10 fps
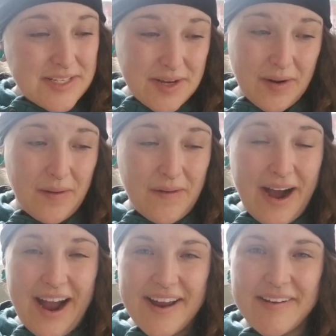So
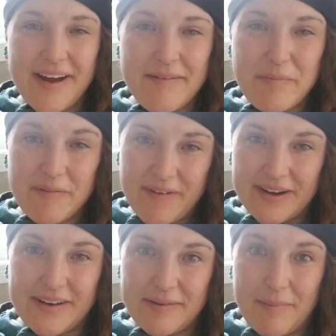I have
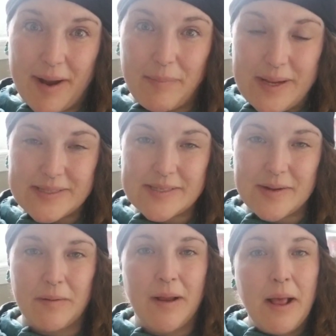perfected my pizza
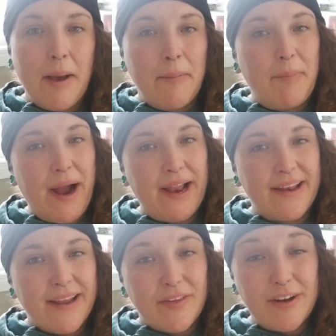stone,
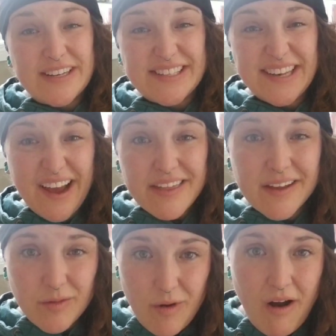but there is
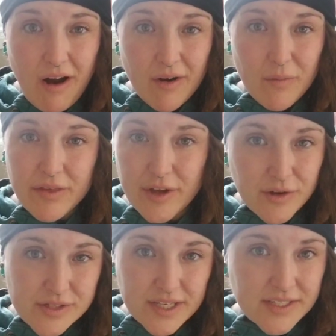nothing wrong with
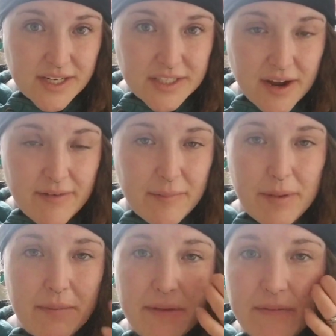using a Dutch oven.
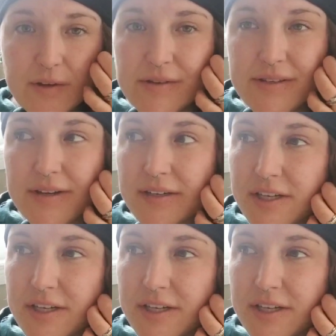People have used